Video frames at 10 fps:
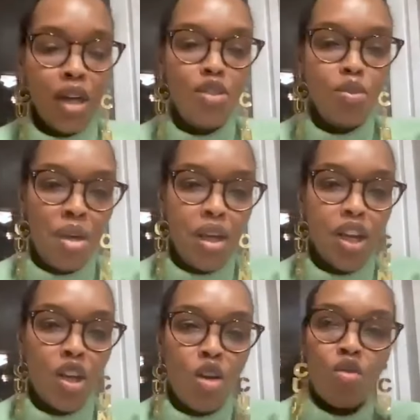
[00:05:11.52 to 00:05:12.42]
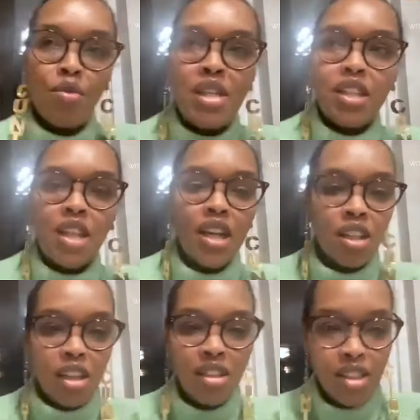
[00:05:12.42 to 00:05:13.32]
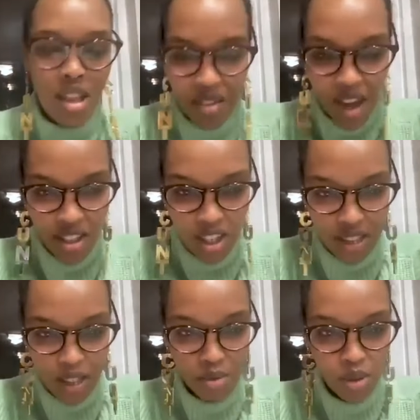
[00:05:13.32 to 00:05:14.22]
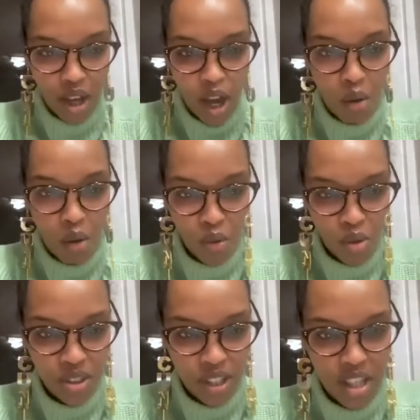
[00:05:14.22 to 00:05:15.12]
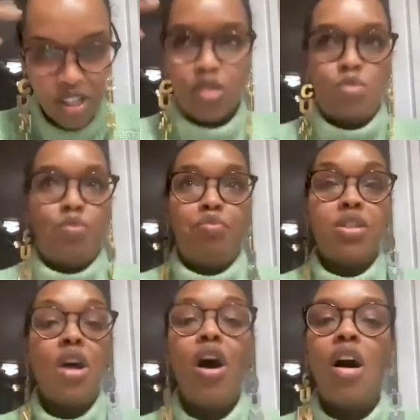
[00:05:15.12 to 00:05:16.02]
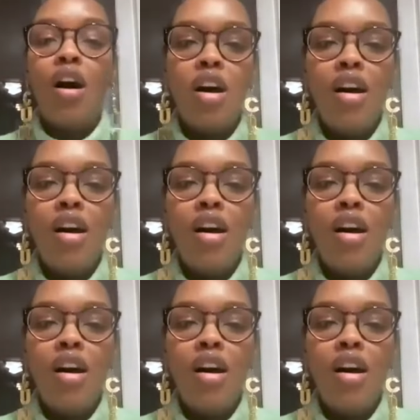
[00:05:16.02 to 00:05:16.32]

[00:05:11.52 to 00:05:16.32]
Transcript: imagine being a girl from East London that's never actually slept with a guy with foreskin. It's just bizarre.